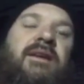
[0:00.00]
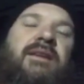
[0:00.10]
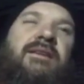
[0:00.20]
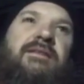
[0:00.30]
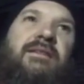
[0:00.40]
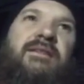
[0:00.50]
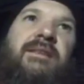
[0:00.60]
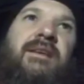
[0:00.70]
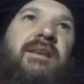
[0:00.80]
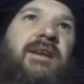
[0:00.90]
and it's
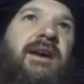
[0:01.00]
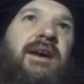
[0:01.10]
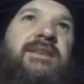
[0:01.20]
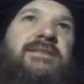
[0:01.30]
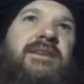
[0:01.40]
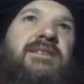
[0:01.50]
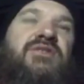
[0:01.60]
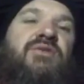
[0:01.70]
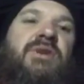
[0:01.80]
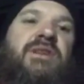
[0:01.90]
kind of like a hindsight's
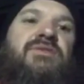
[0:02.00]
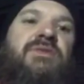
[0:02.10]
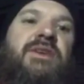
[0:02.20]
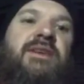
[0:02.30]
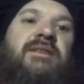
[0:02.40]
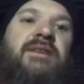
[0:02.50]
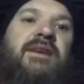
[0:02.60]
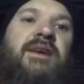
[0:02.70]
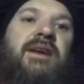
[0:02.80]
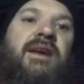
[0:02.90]
2020
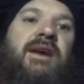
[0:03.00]
thing,